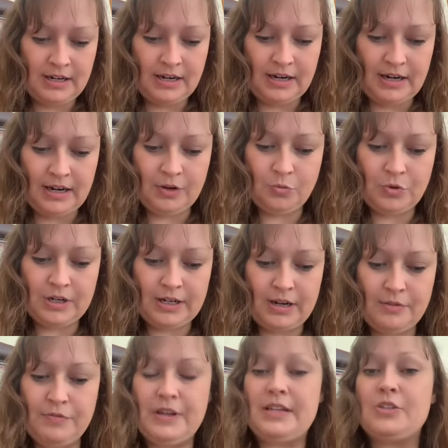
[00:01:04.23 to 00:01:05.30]
and
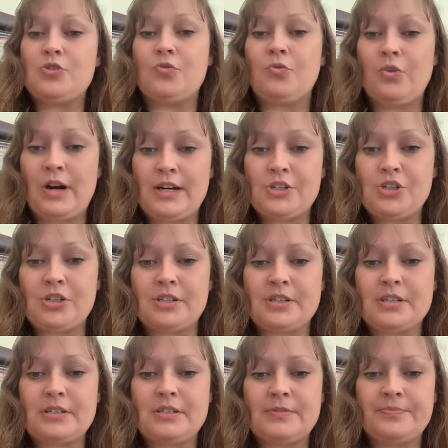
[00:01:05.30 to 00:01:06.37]
whatever is
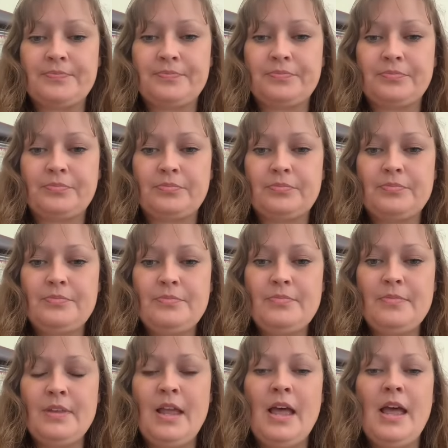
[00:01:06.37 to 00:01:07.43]
righteous.
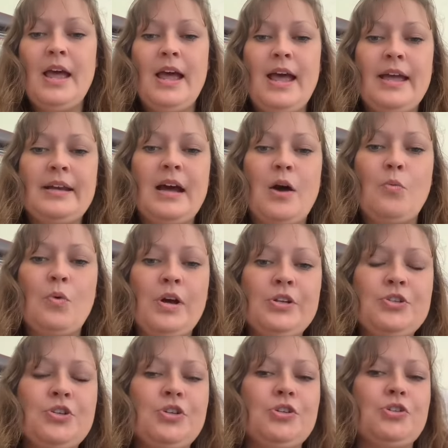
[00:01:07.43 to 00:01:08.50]
And I
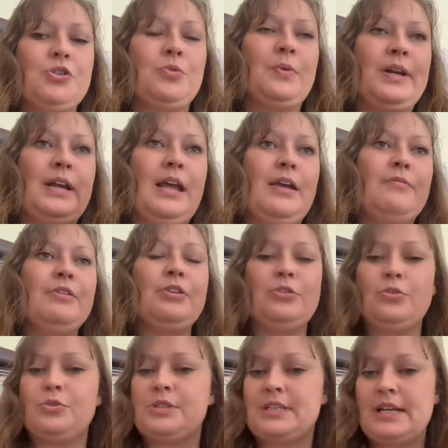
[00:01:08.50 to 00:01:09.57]
want you to, whenever
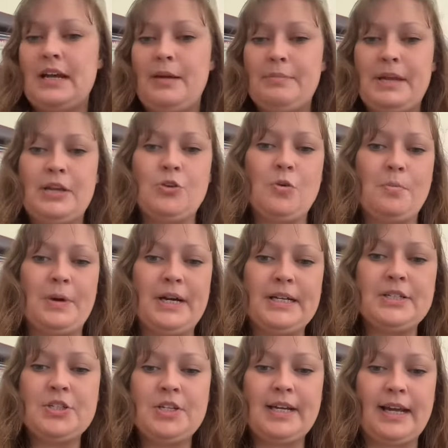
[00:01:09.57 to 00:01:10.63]
thoughts come in your
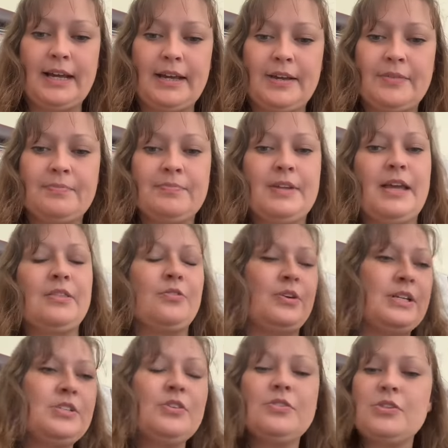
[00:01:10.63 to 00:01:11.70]
mind today and the
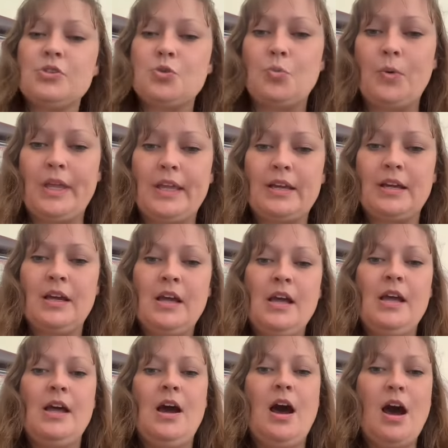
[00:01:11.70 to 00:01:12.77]
rest of this week,
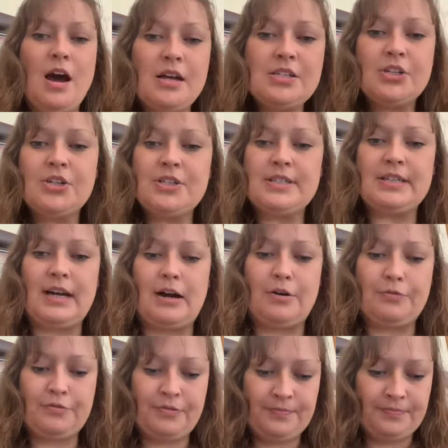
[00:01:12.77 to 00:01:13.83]
ask yourself,
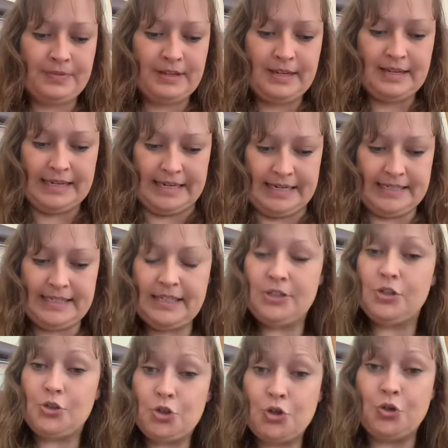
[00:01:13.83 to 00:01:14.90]
is
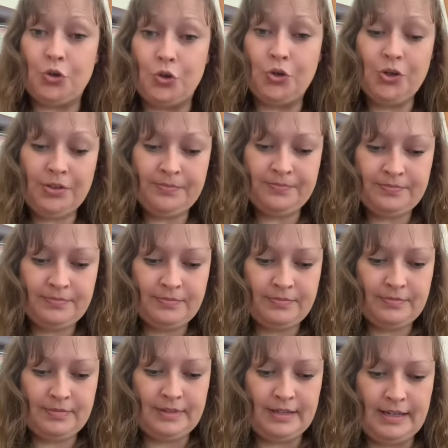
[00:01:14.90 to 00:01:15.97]
it true?
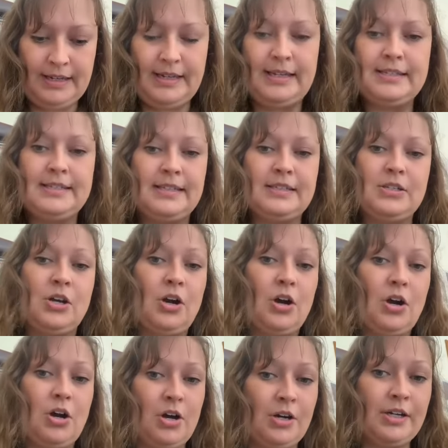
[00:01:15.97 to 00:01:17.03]
Is it
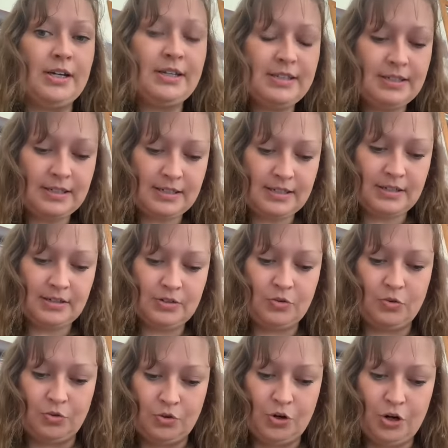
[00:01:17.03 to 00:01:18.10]
honest
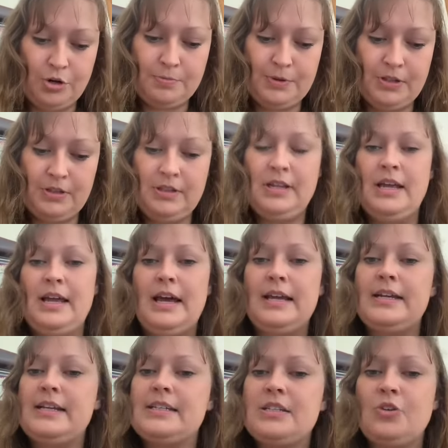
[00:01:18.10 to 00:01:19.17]
or noble? And
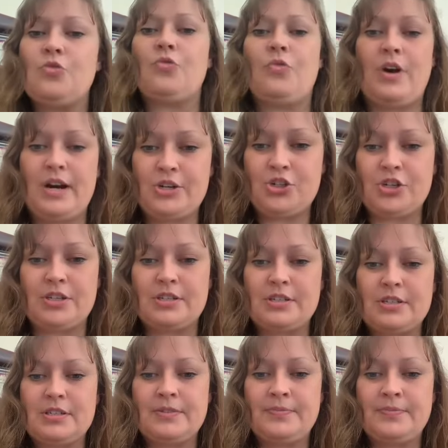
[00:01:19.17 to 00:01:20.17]
is it righteous?